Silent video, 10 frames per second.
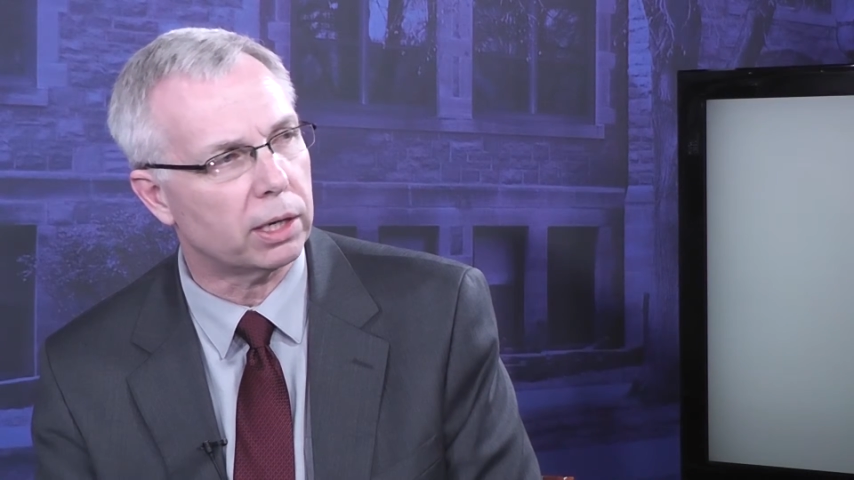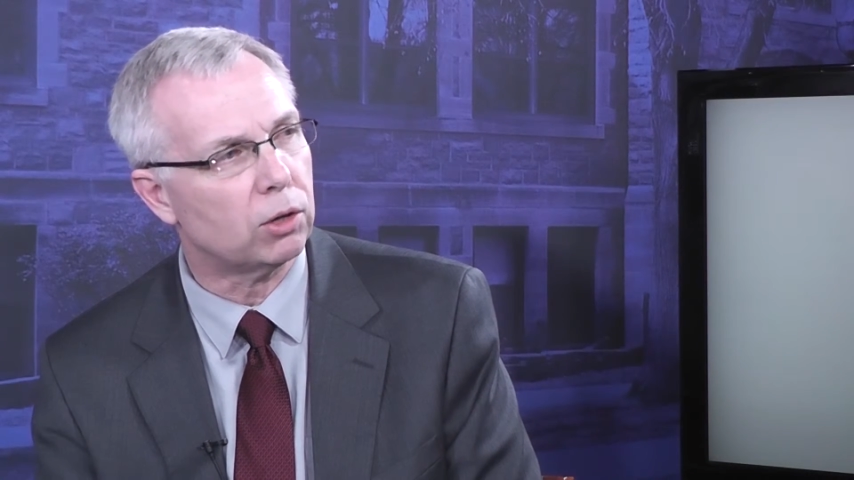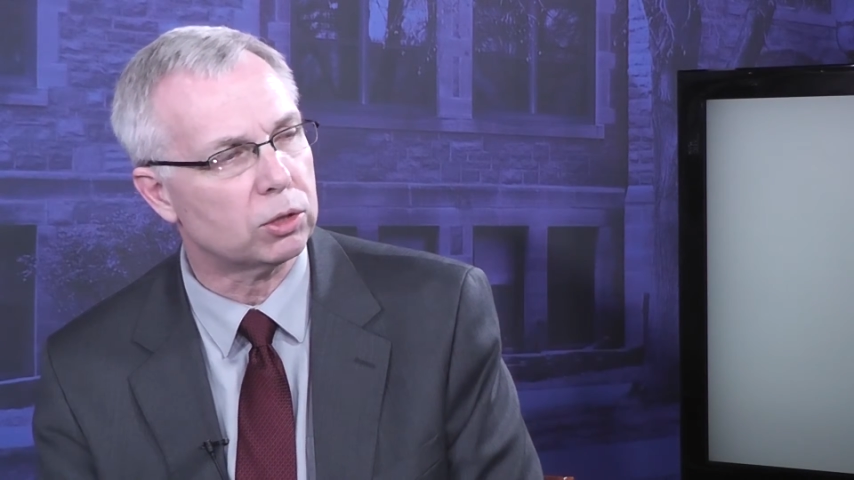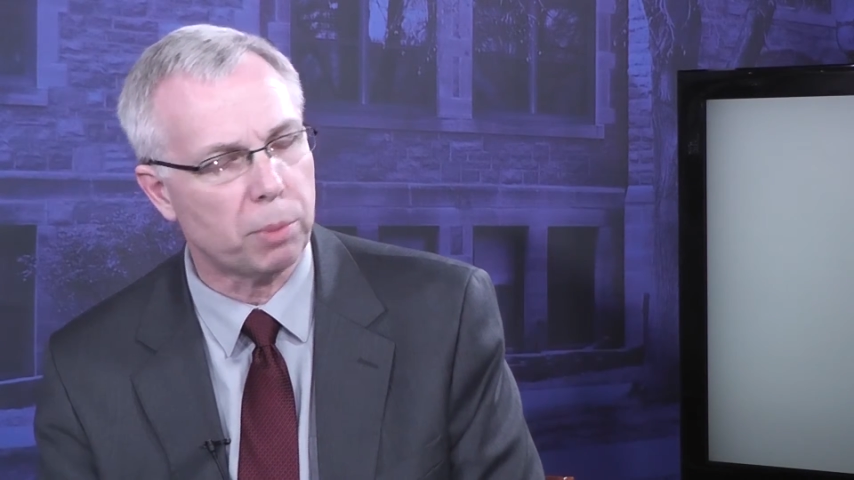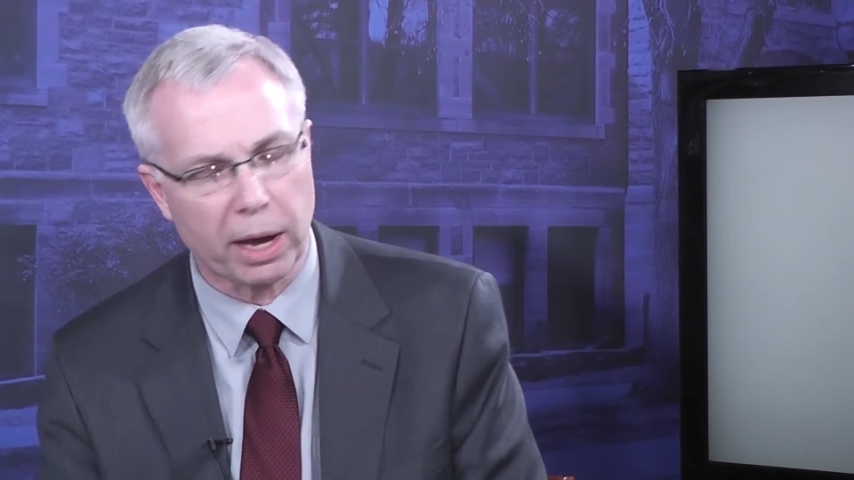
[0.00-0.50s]
It
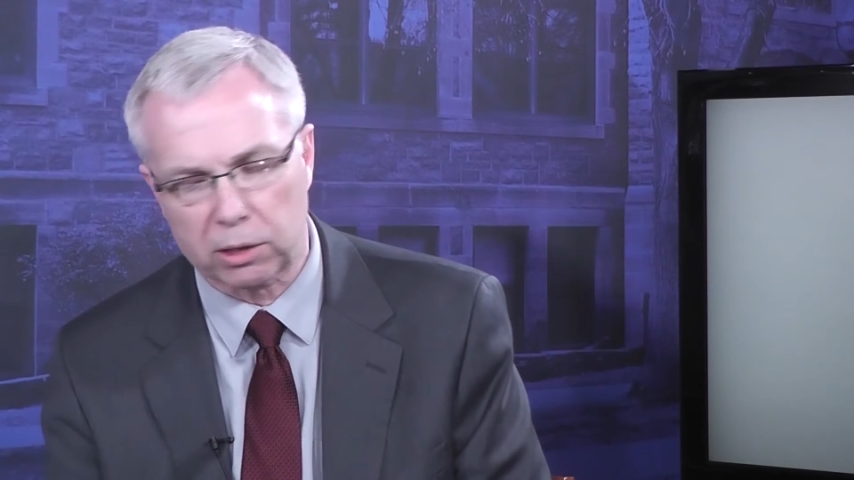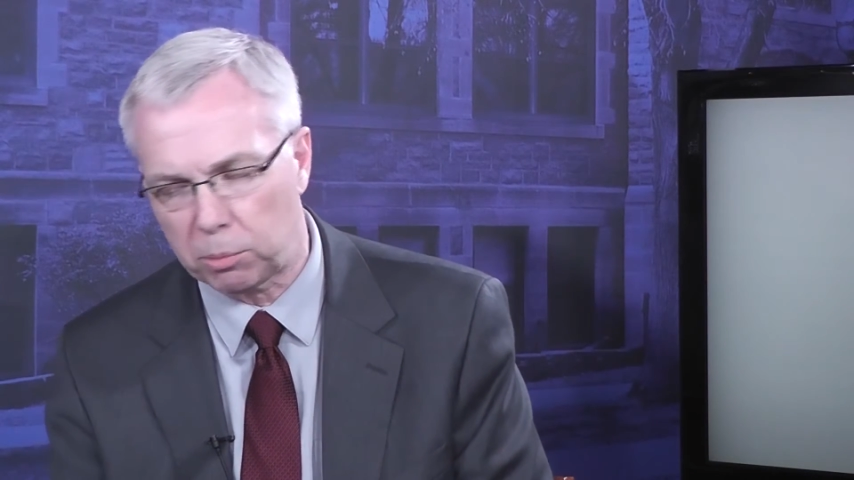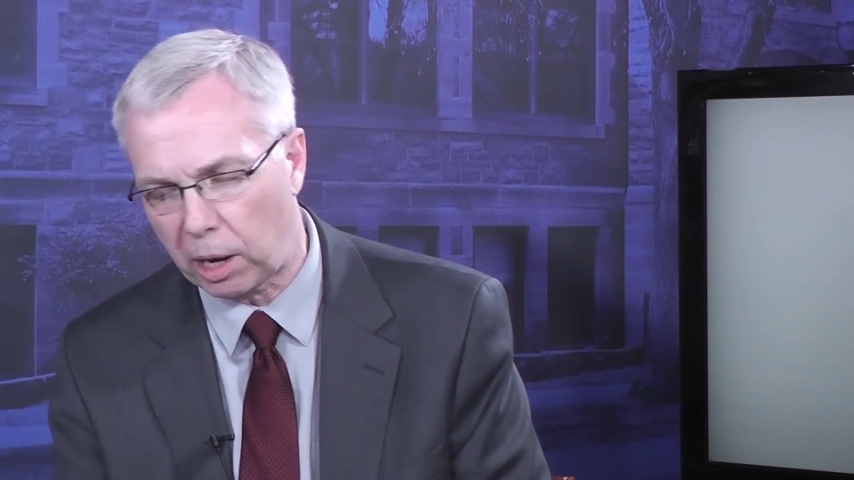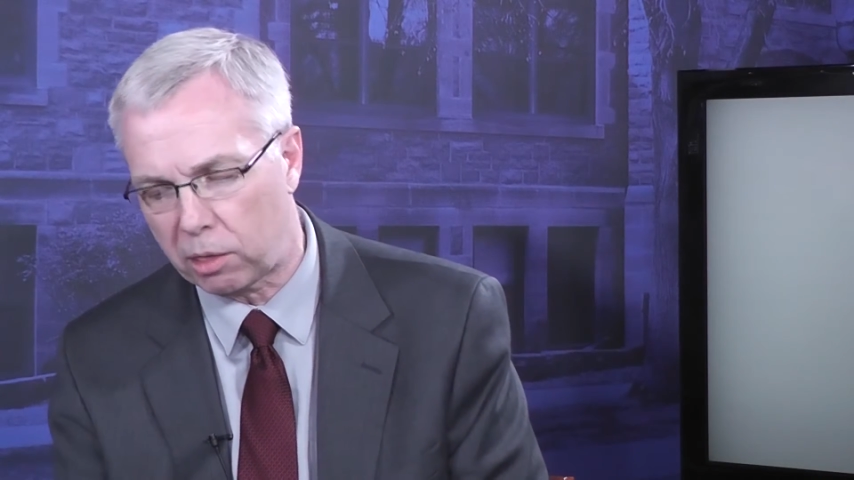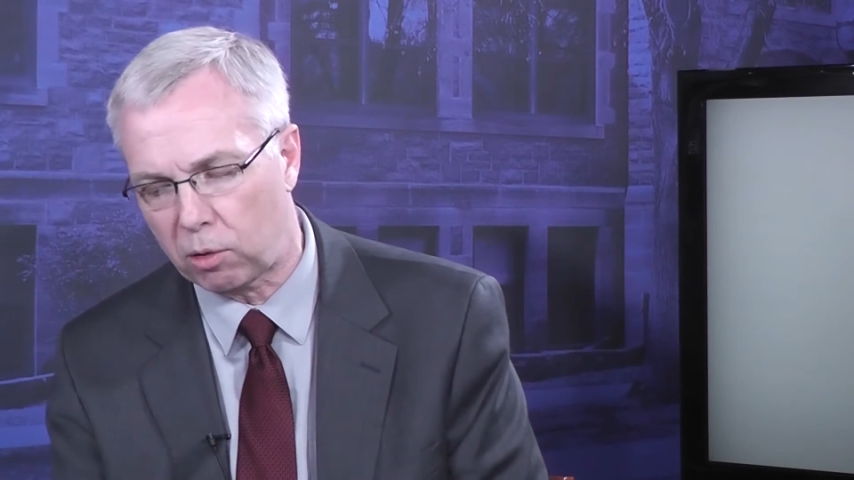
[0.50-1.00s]
goes back to
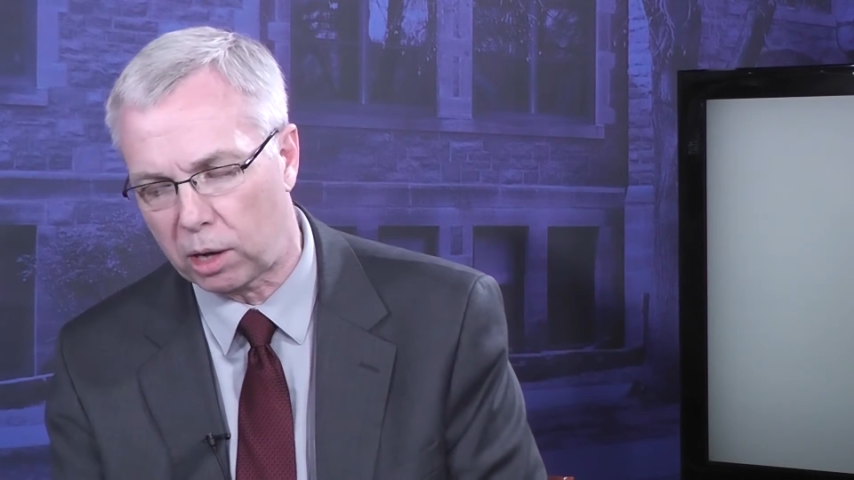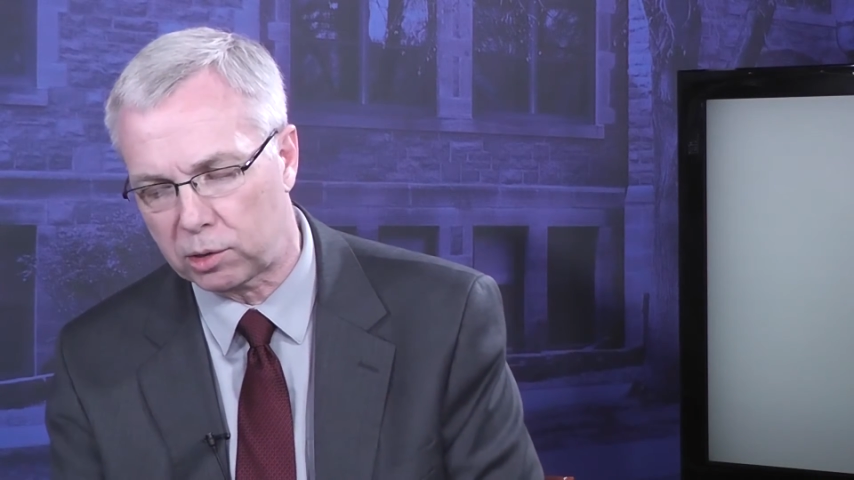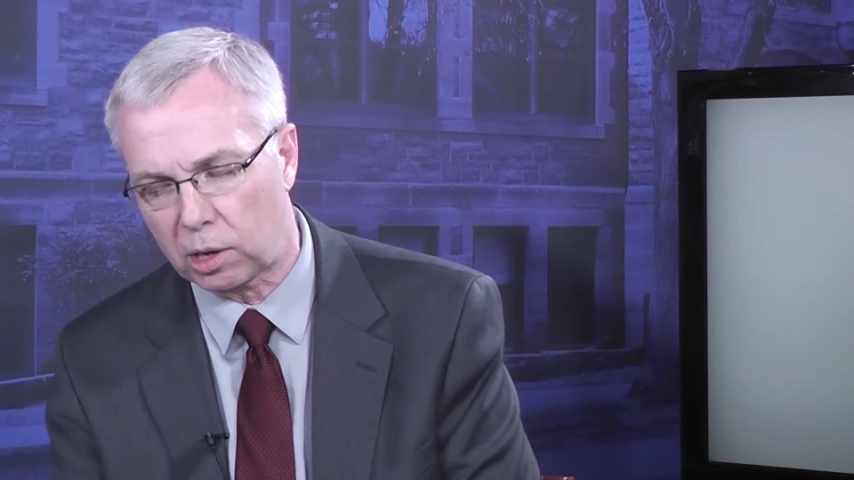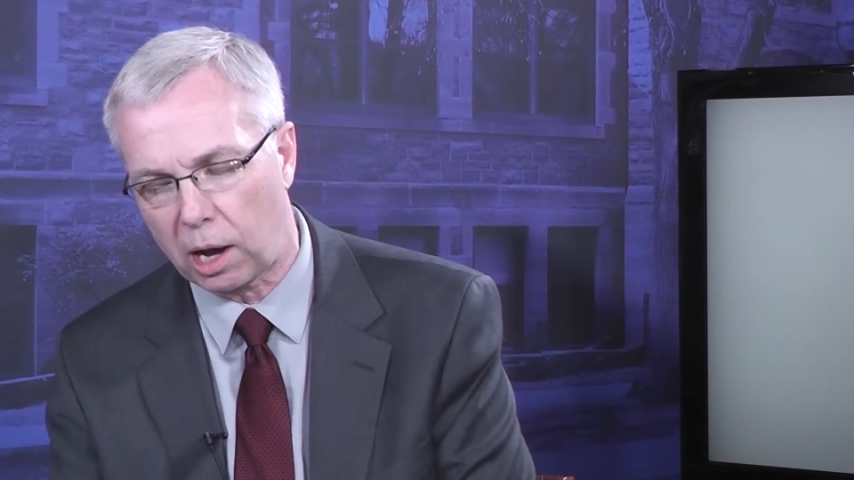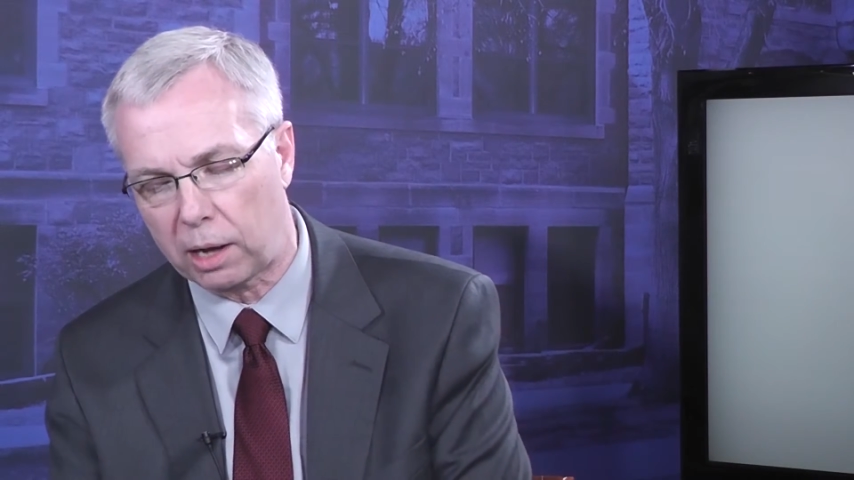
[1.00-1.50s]
my
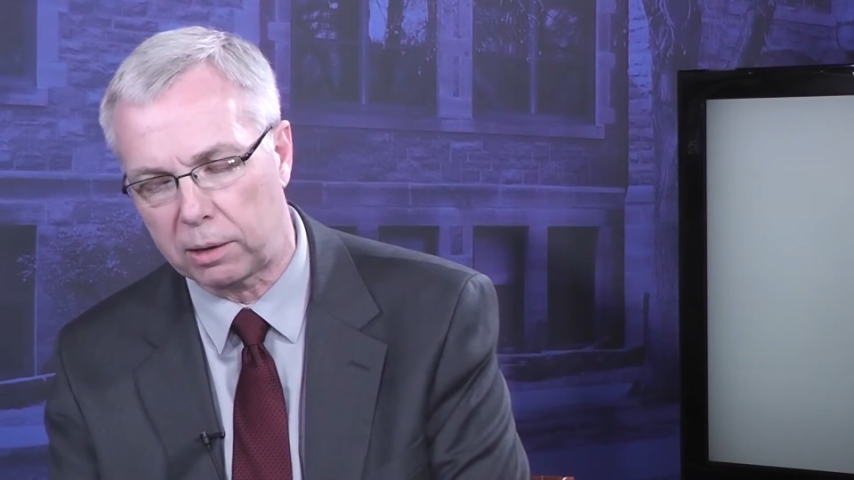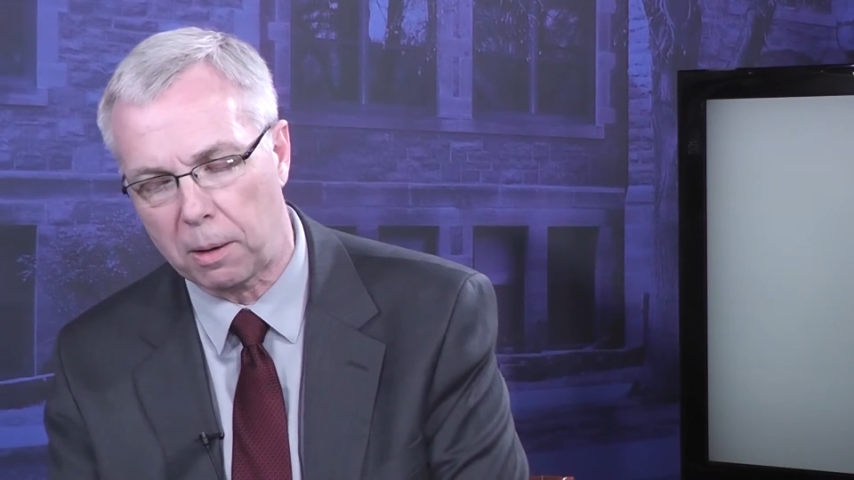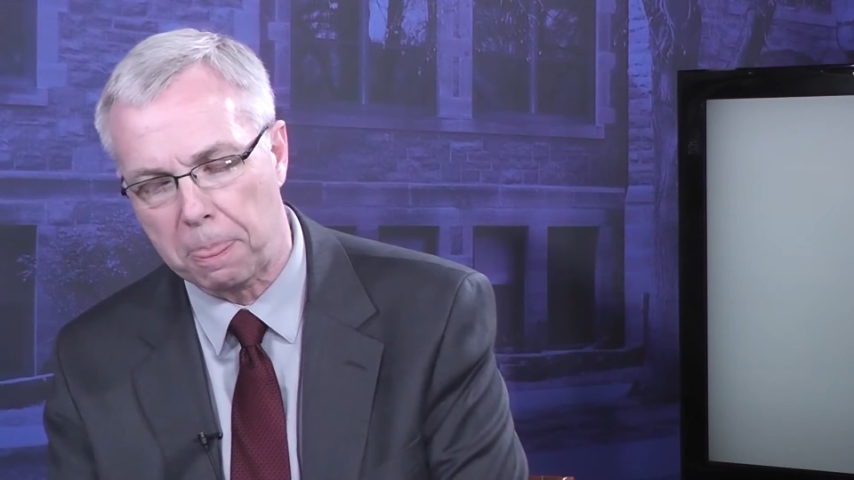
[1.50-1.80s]
thoughts on